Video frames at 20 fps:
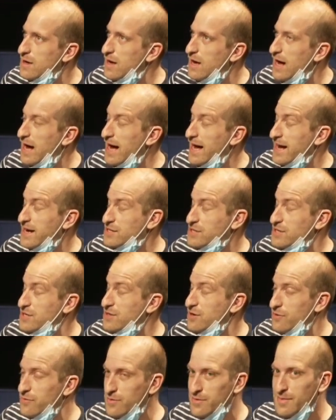I actually don't
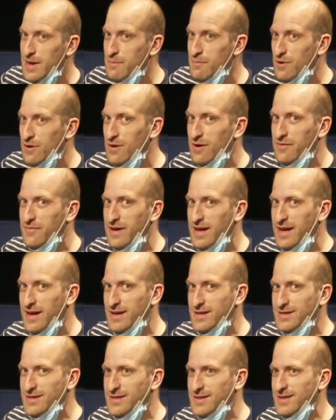remember
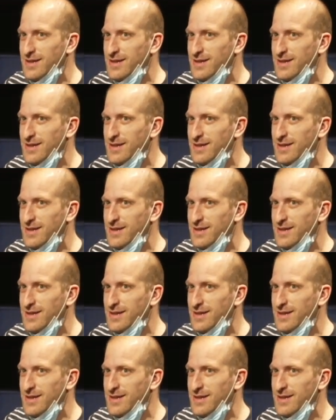offhand.